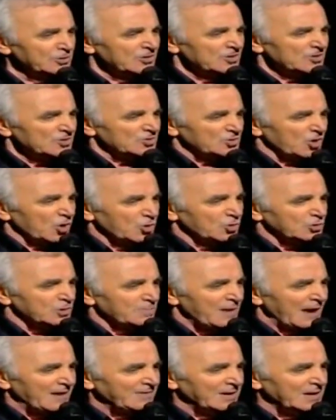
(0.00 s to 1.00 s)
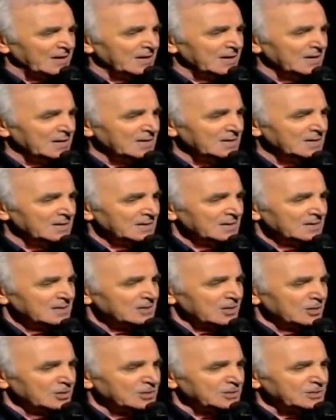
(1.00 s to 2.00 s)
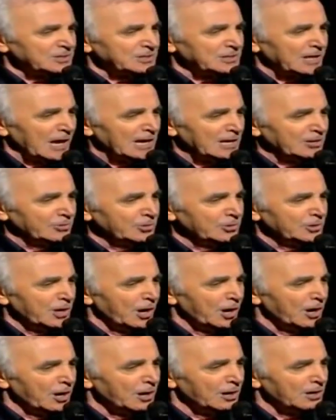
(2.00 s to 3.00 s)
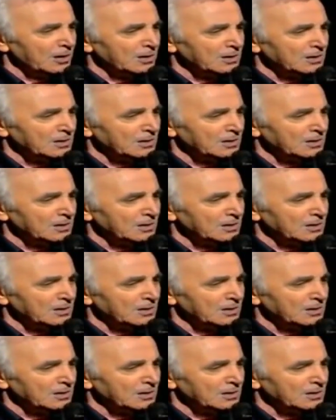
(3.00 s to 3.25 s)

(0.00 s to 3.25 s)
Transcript: singer and actor Charles Aznavour, who passed away